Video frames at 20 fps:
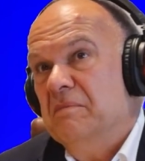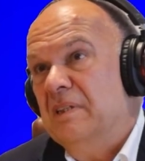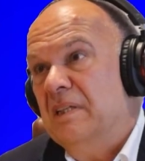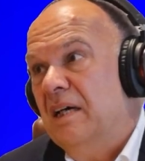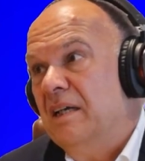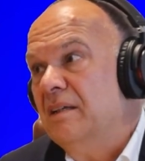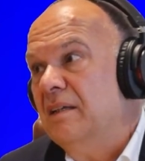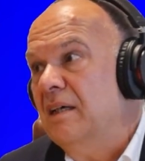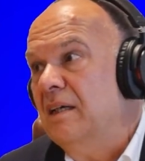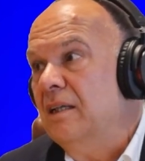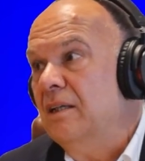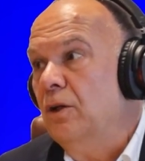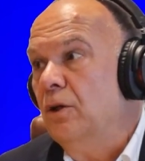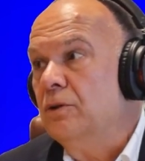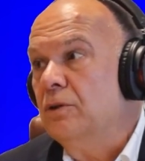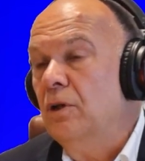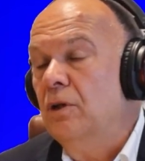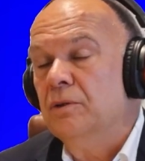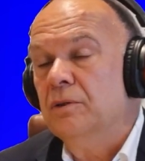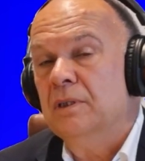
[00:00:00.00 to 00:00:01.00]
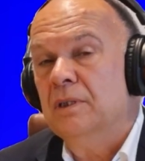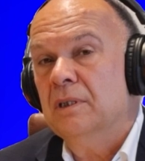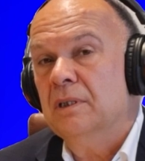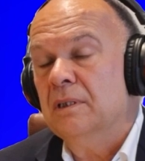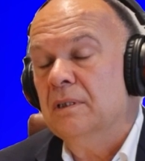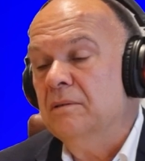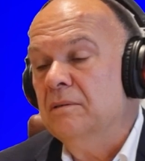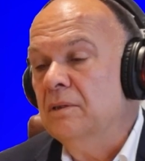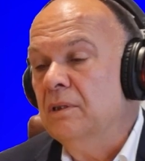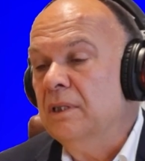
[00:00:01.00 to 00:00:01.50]
done a lot
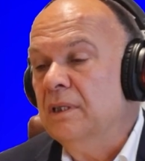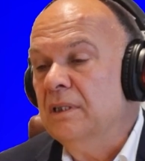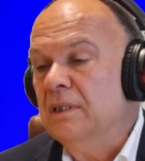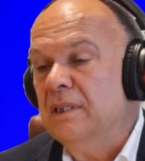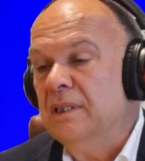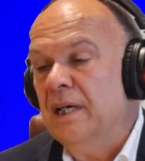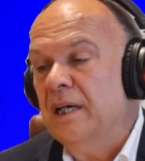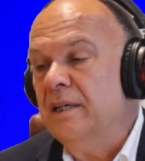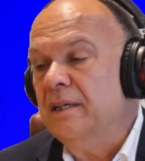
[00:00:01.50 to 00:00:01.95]
in the